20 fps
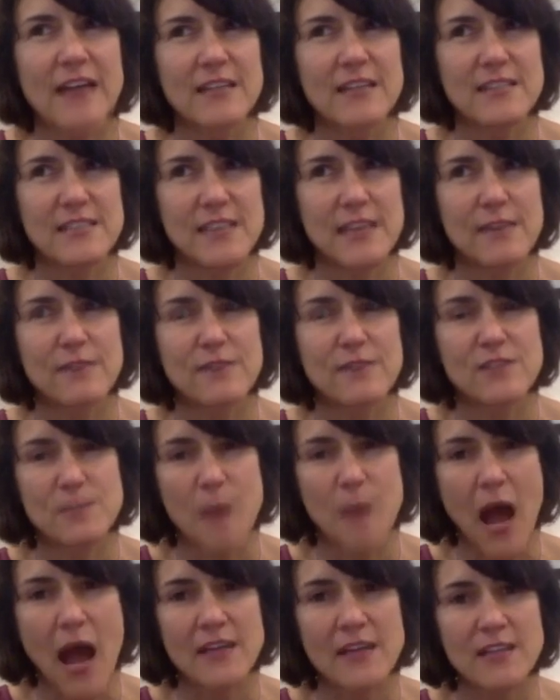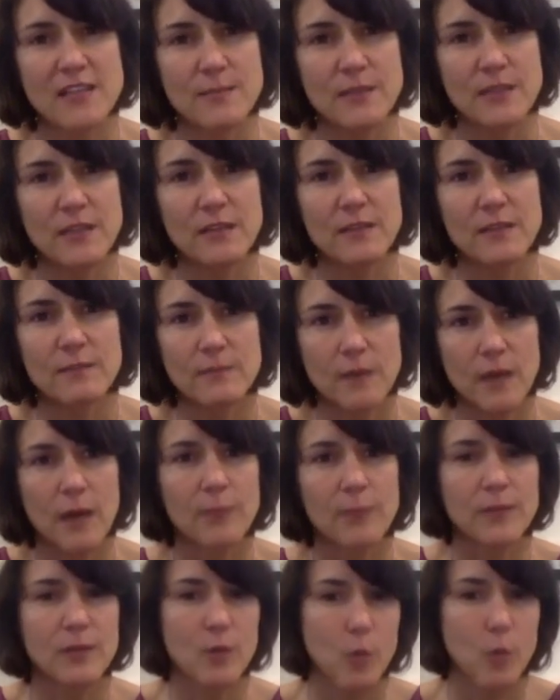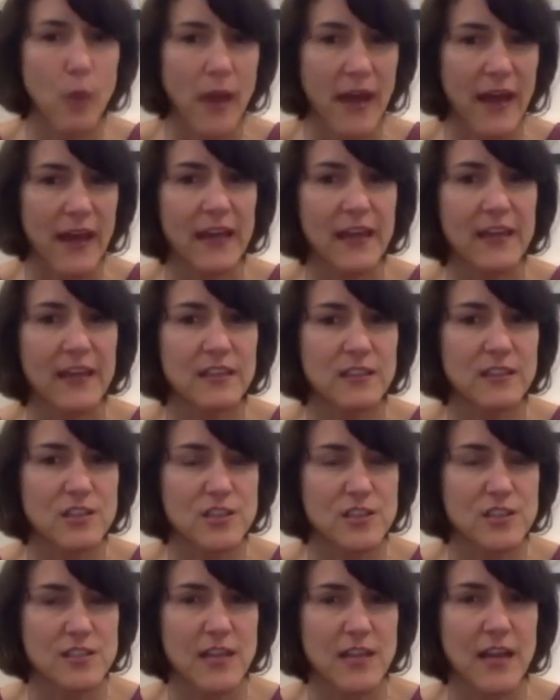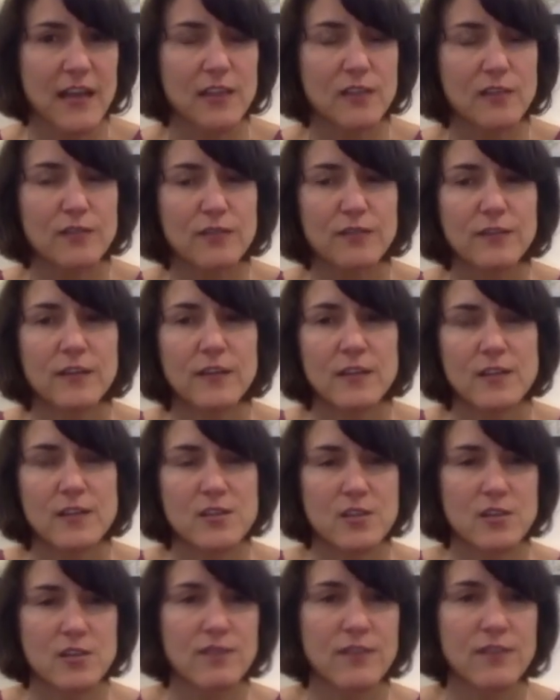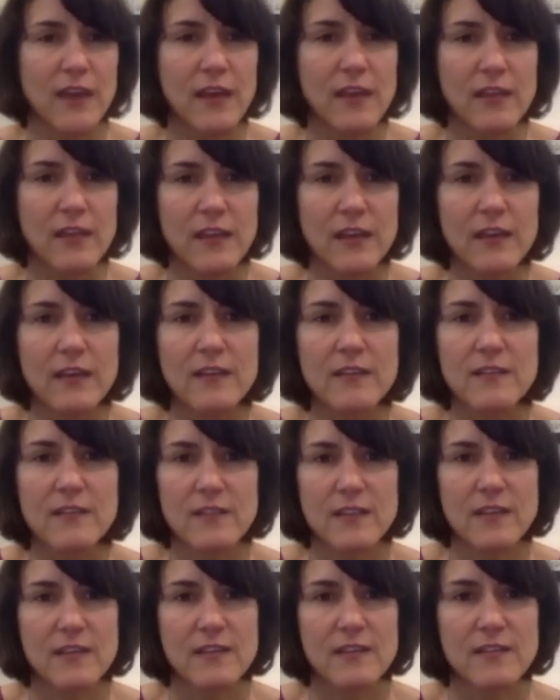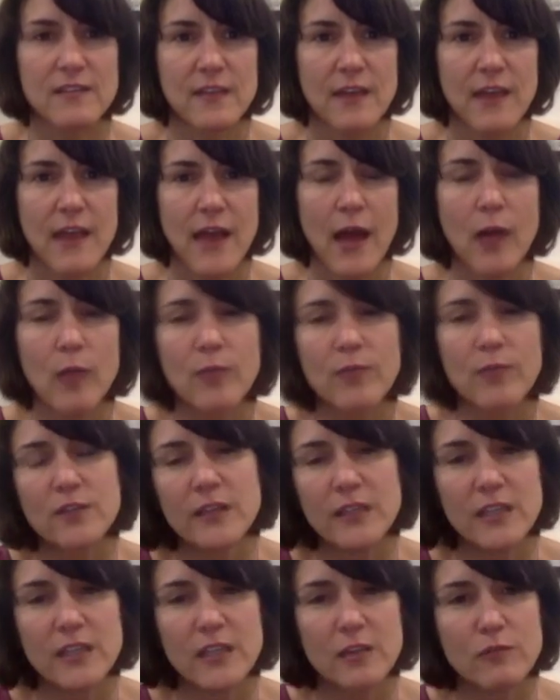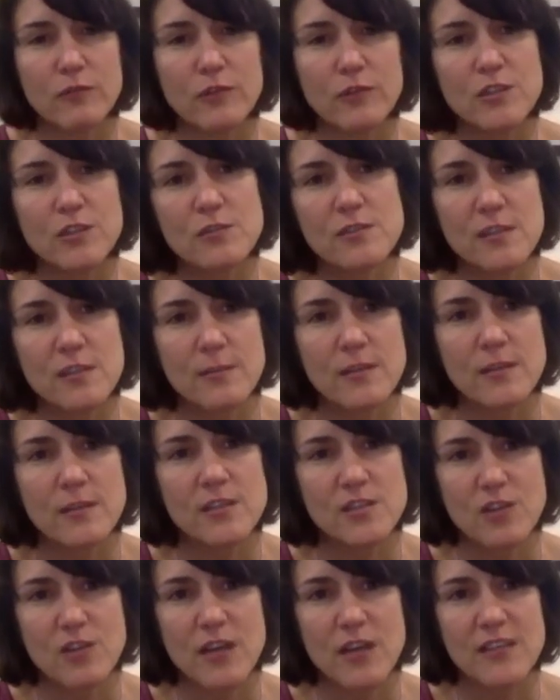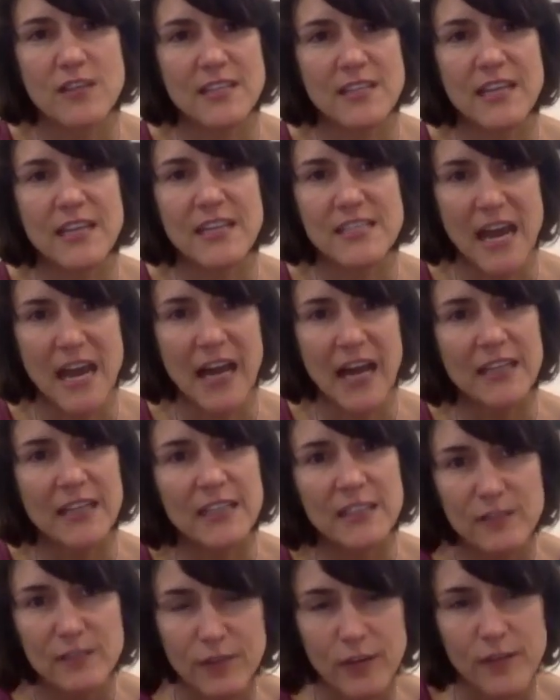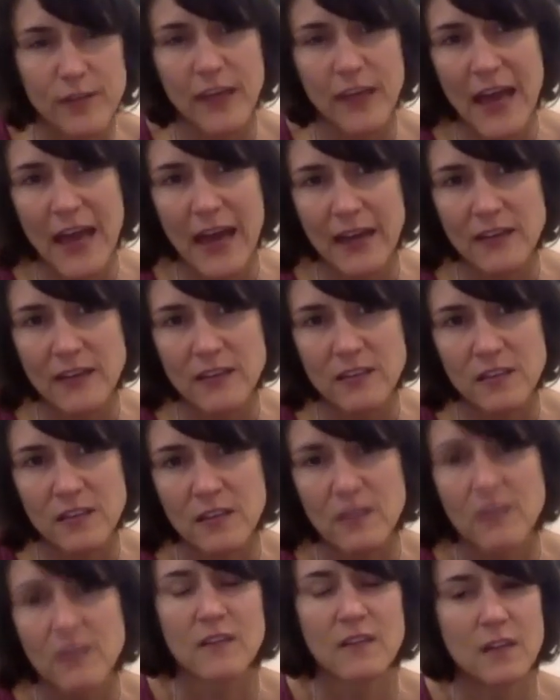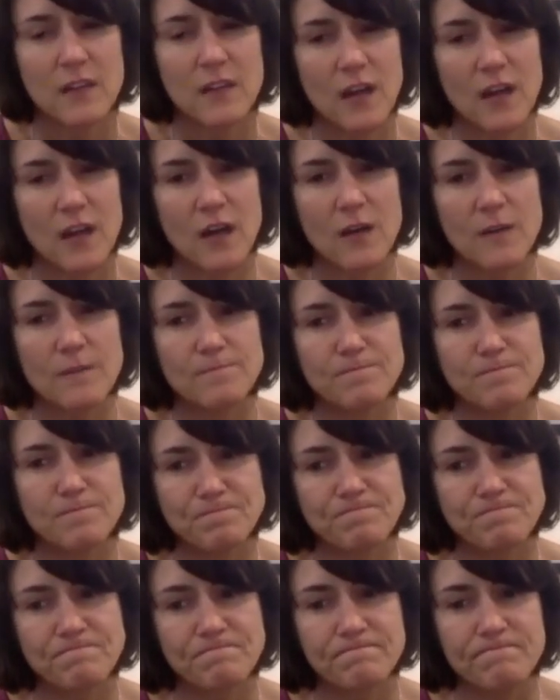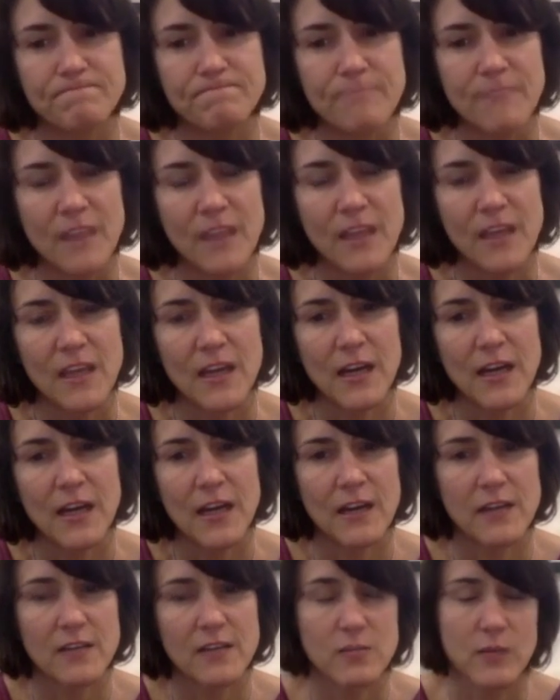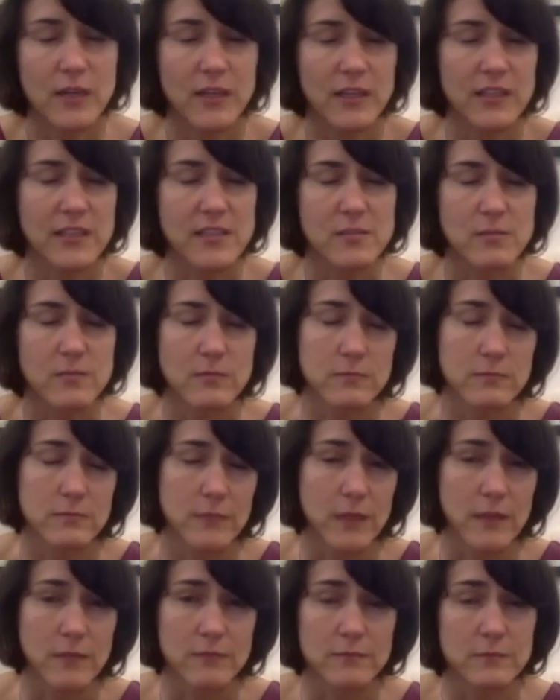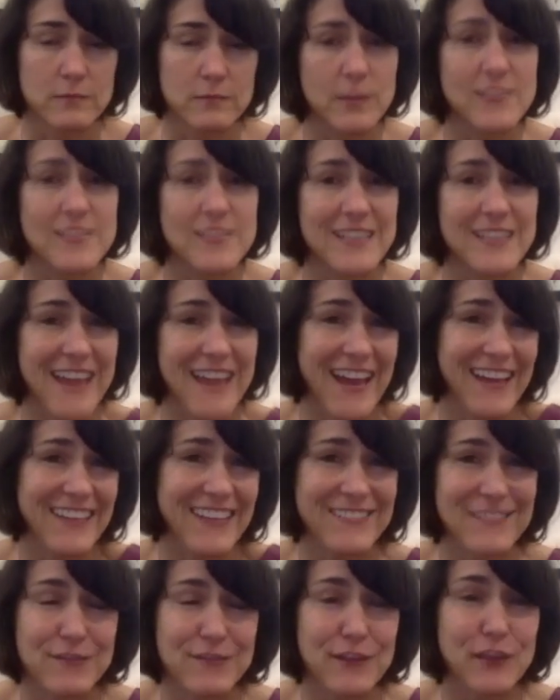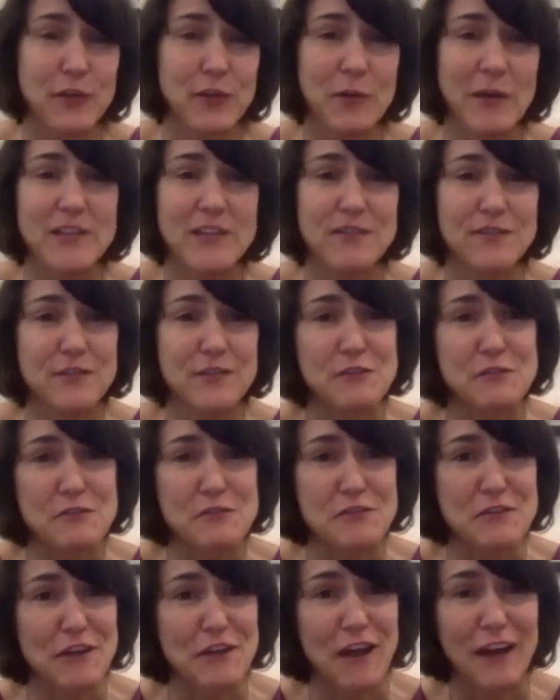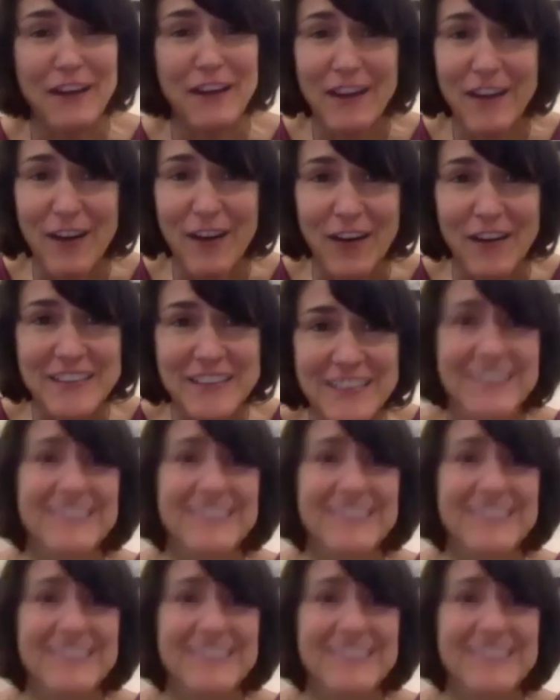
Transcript: a safe spot to be up and away and just kind of survey things is helpful and can reduce some of the stress and anxiety for the cat. As well as, well, once again, feel away diffusers are not going to hurt.